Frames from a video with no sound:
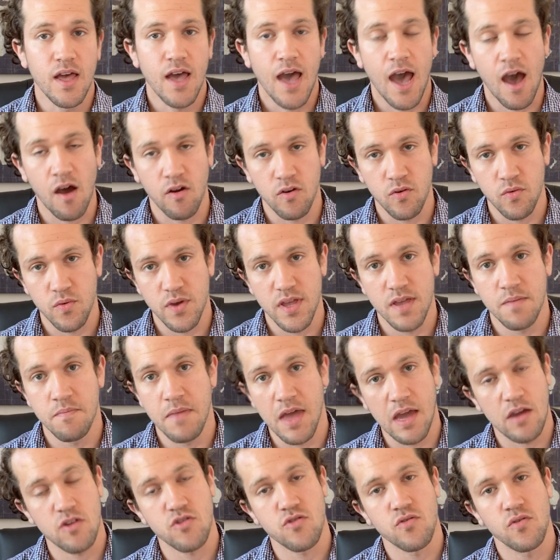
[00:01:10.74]
How do we
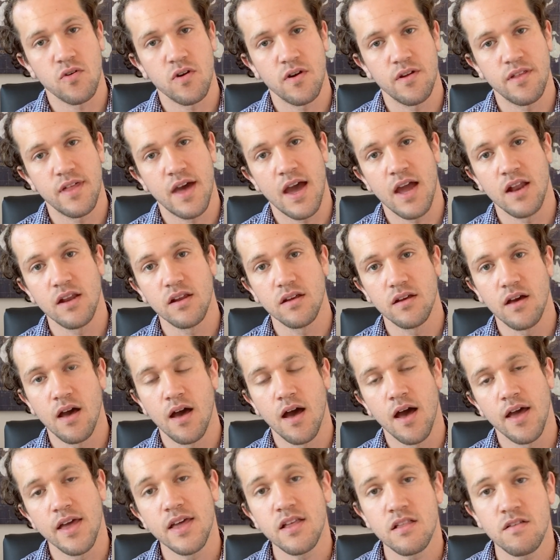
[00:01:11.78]
make sure that
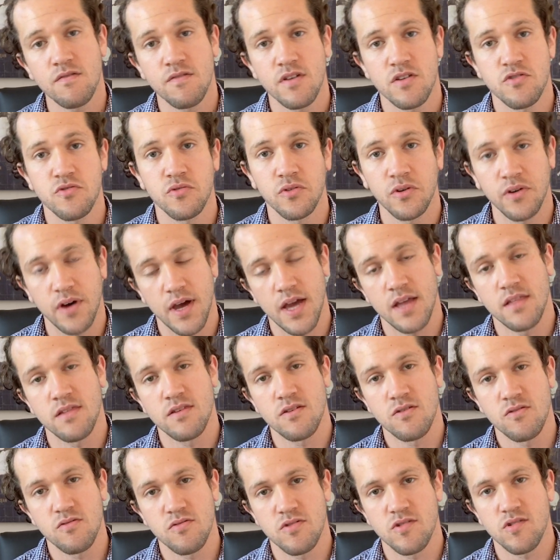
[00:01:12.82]
uh, individual end
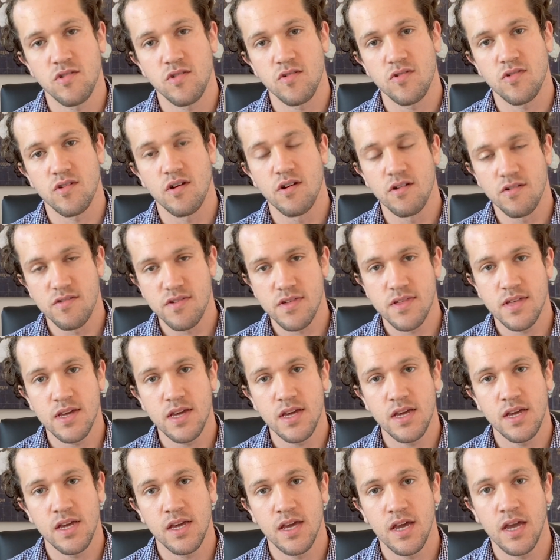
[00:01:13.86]
users are
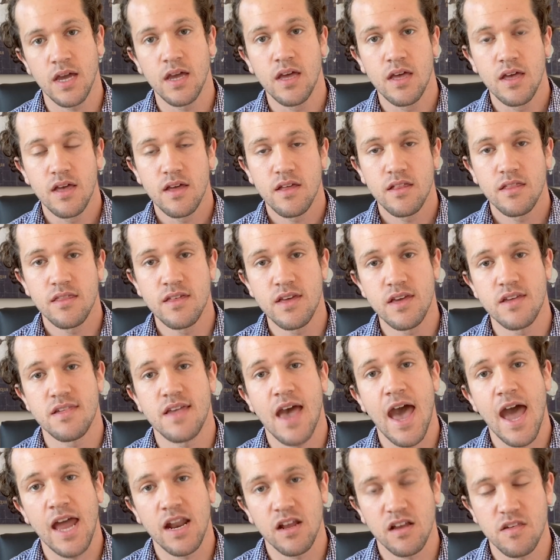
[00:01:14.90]
seeing these
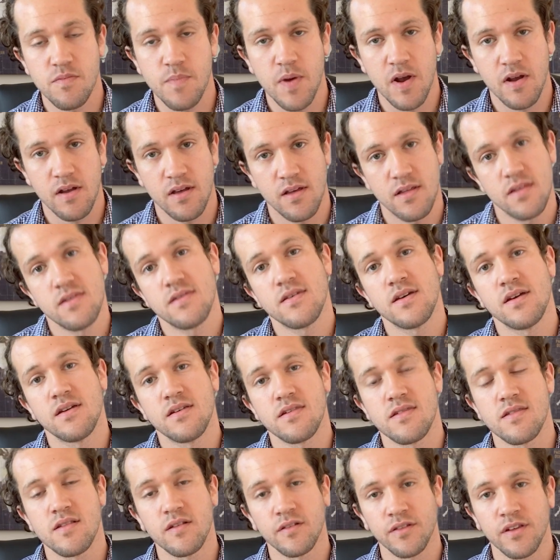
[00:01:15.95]
ad
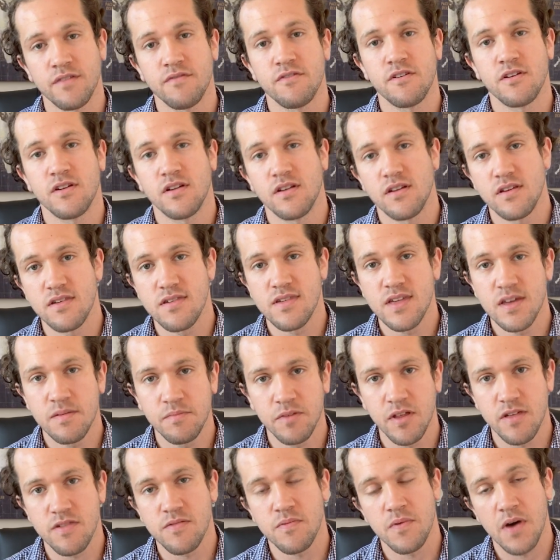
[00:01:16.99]
experiences delivered in a
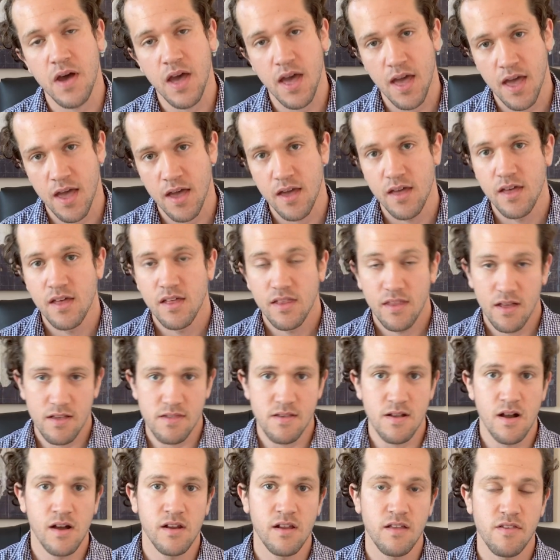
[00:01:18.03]
seamless way that's
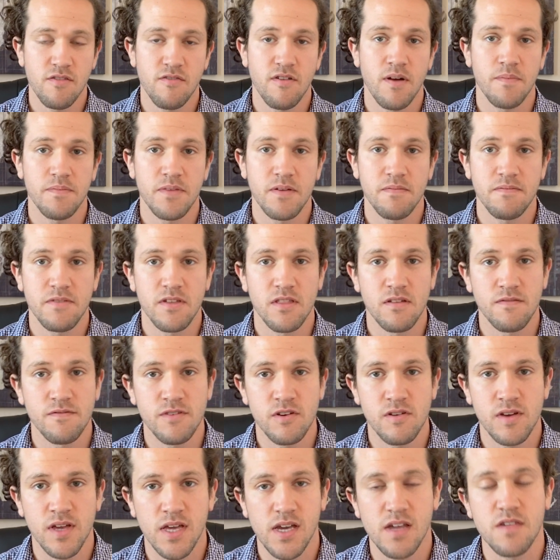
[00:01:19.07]
non-interruptive to the
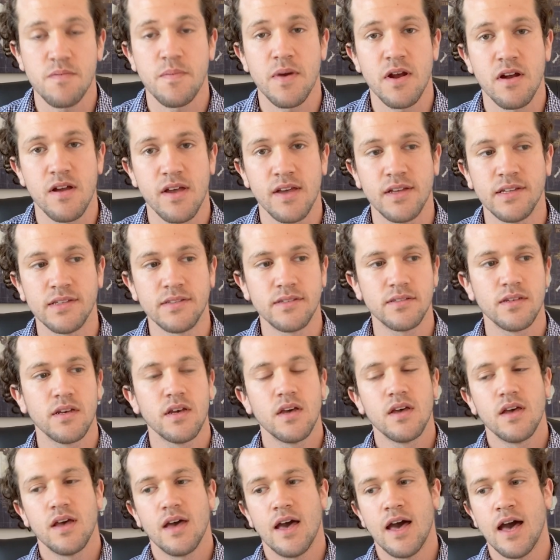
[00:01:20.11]
viewing experience?
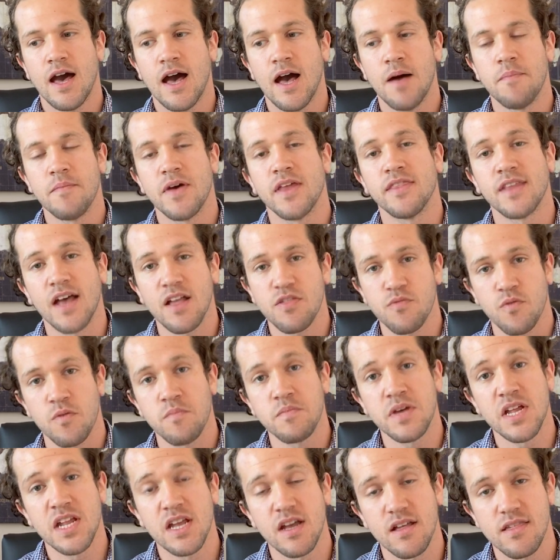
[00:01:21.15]
Um, and that's where
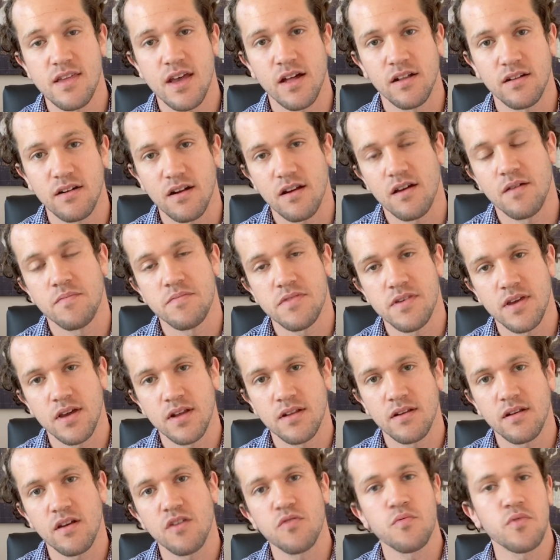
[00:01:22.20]
MediaTailor comes in
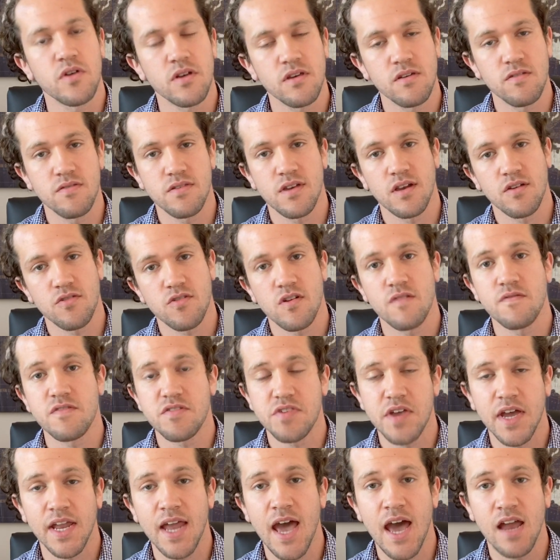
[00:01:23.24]
because we're using
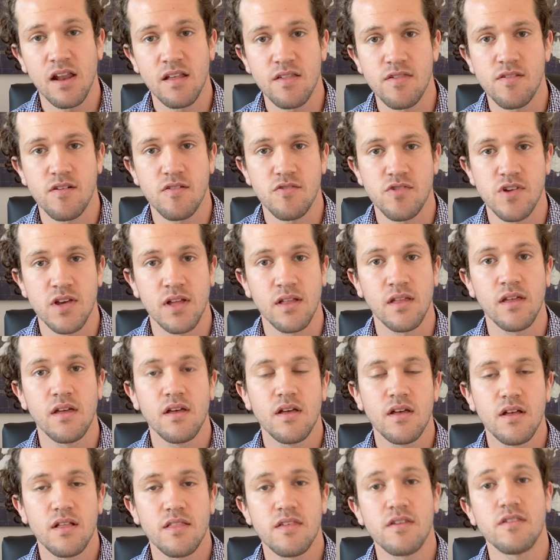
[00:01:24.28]
server-side ad insertion
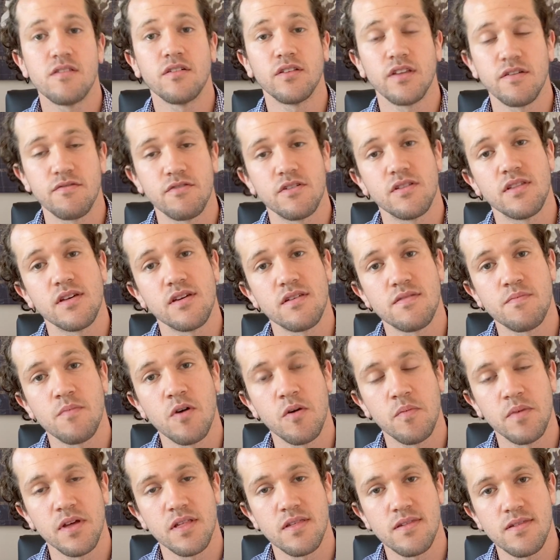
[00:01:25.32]
to deliver these
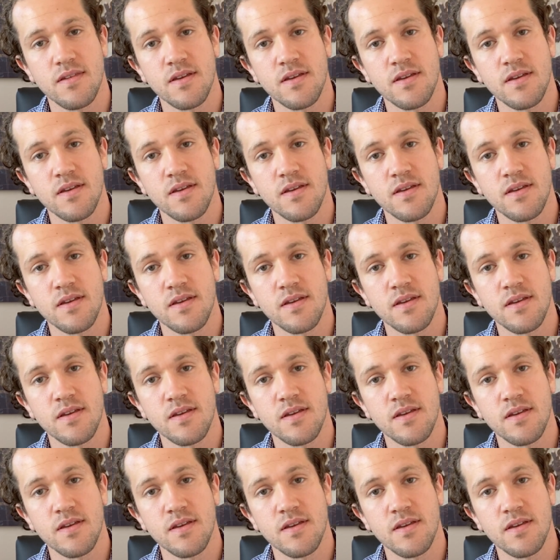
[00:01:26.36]
moments